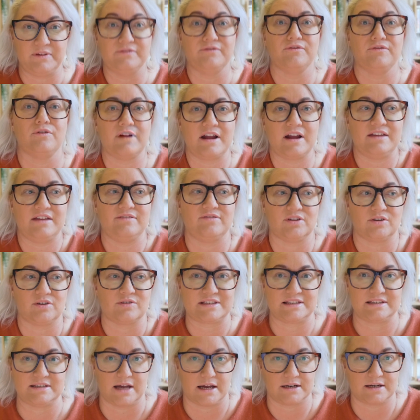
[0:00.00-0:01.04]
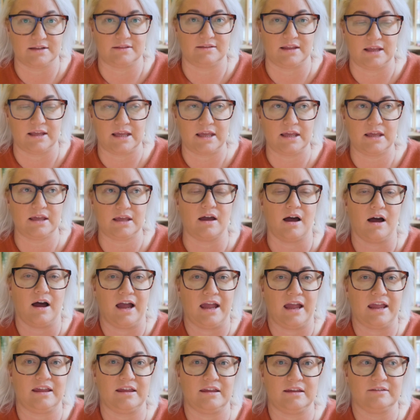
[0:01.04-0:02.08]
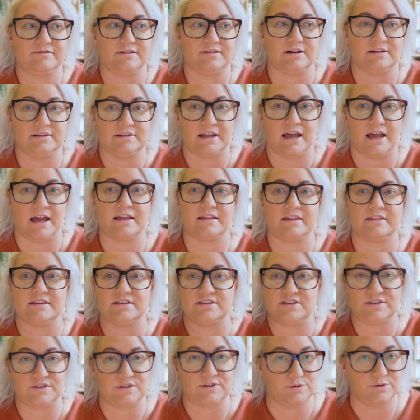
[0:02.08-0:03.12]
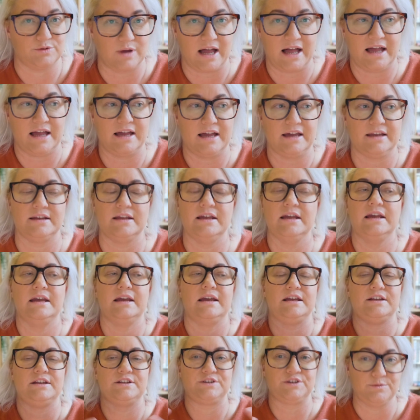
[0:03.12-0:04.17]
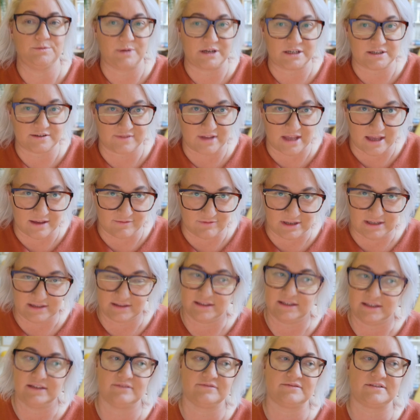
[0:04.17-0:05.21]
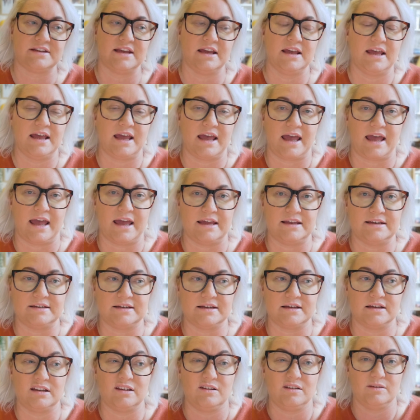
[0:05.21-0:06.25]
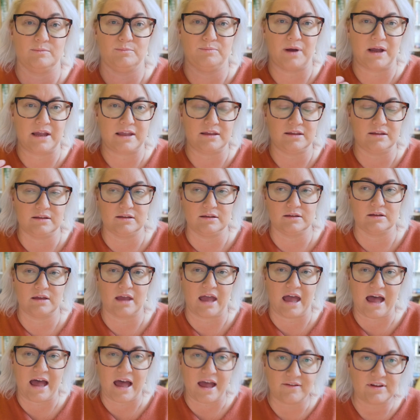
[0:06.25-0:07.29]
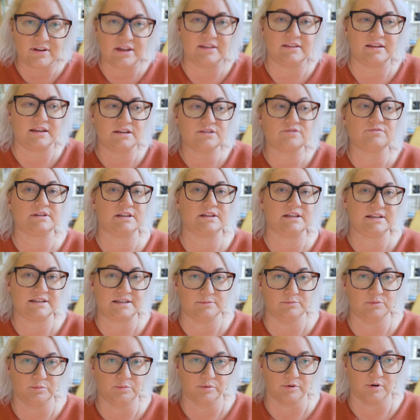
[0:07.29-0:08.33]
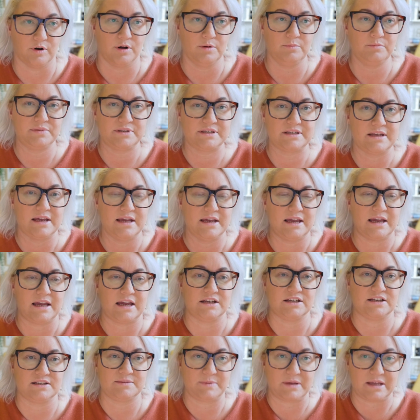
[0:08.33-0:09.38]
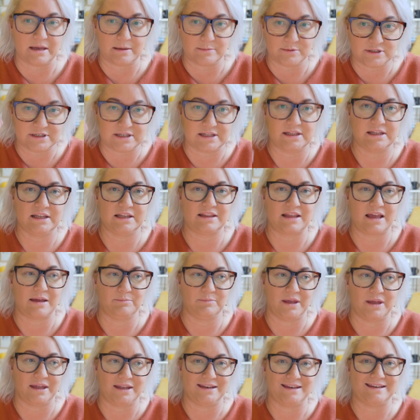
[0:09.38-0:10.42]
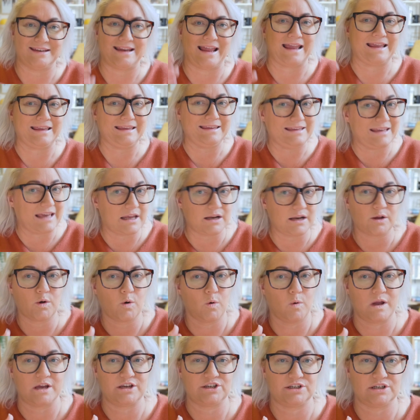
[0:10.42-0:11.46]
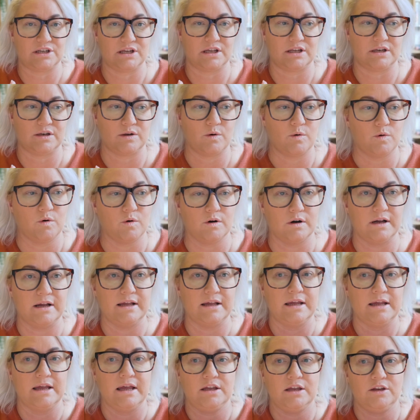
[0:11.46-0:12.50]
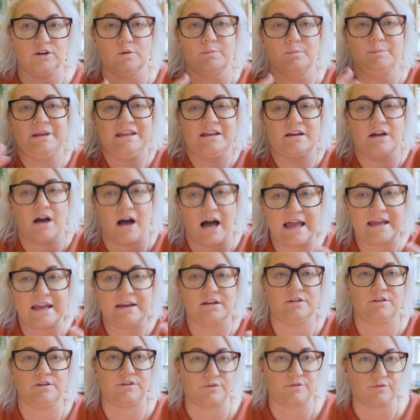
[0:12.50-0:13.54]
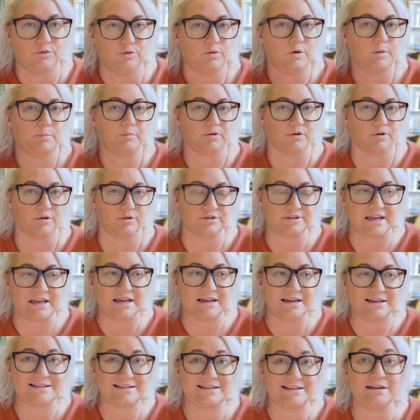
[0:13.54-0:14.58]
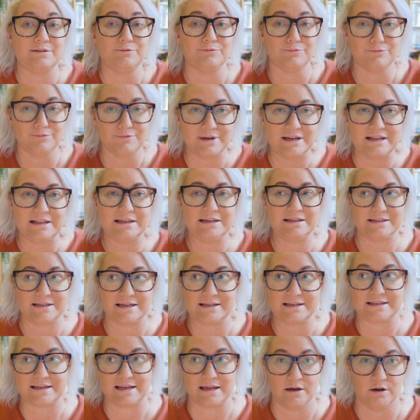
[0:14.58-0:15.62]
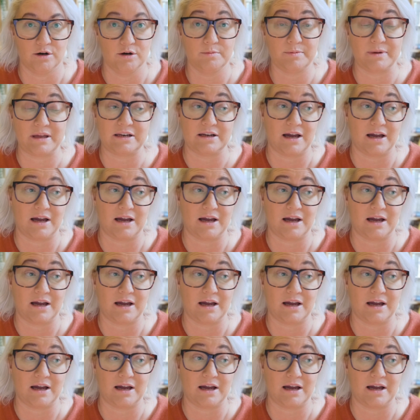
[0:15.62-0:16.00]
Before I even got started thinking, I felt like this is too hard, it's too much of a heavy lift. And by having these really simple prompts and just being able to click that button and get a question or, you know, be guided through a process, it really does help.